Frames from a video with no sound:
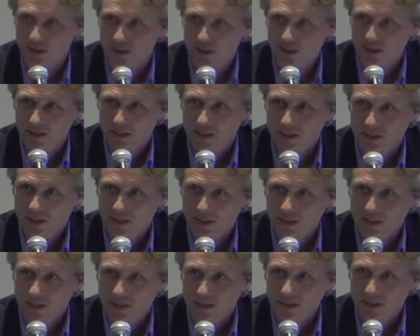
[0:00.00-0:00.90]

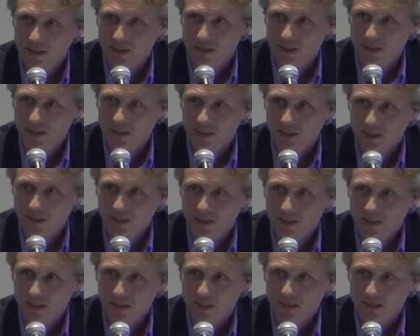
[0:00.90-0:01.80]

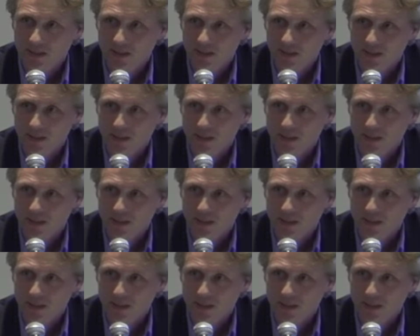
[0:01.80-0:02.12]
Nobody speaks.